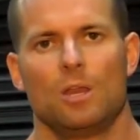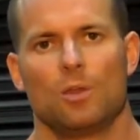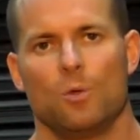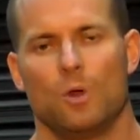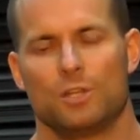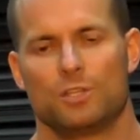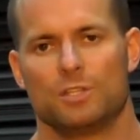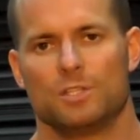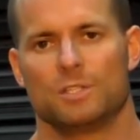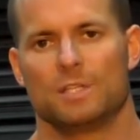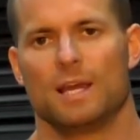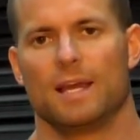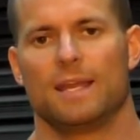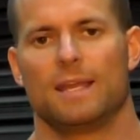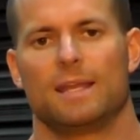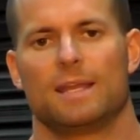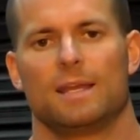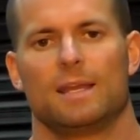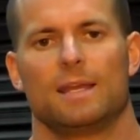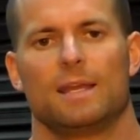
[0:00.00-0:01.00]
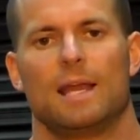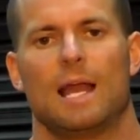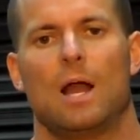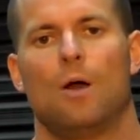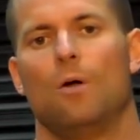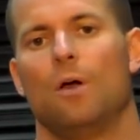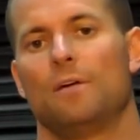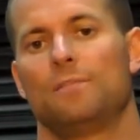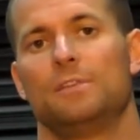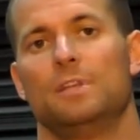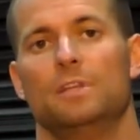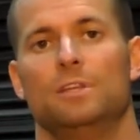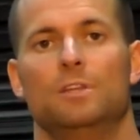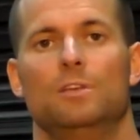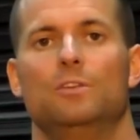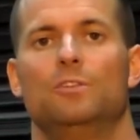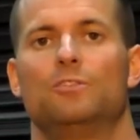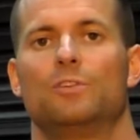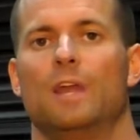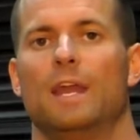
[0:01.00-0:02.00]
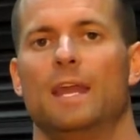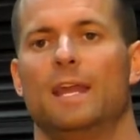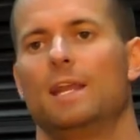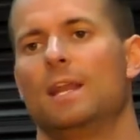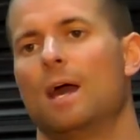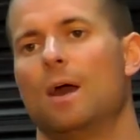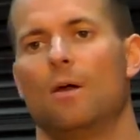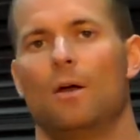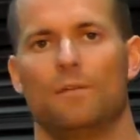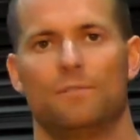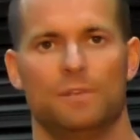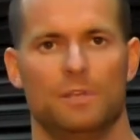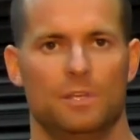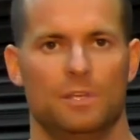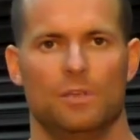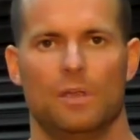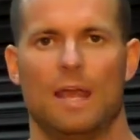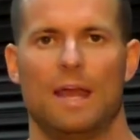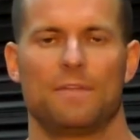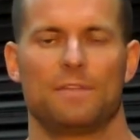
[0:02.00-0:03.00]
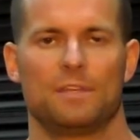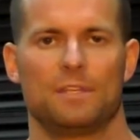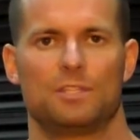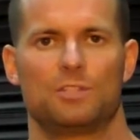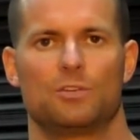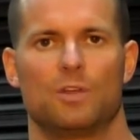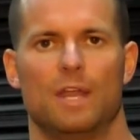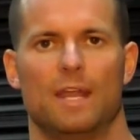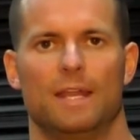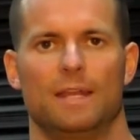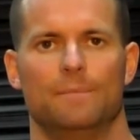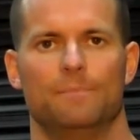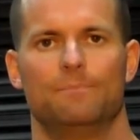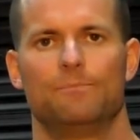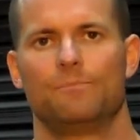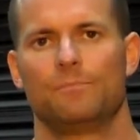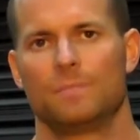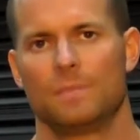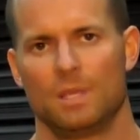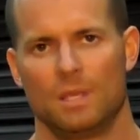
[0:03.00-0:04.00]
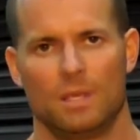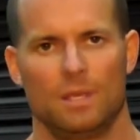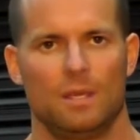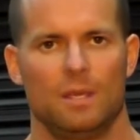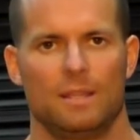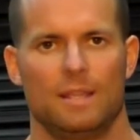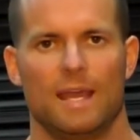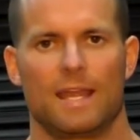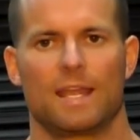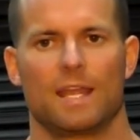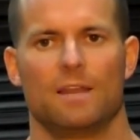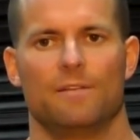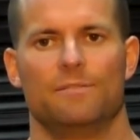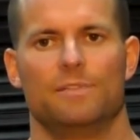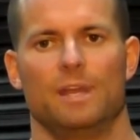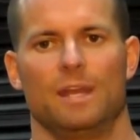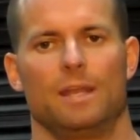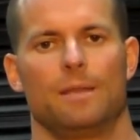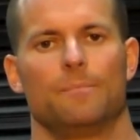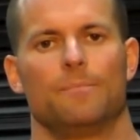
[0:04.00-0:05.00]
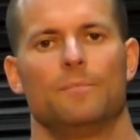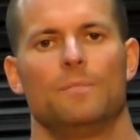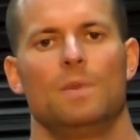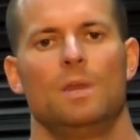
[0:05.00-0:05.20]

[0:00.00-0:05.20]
Questions like, how often do you train? How often do your athletes train? That kind of thing.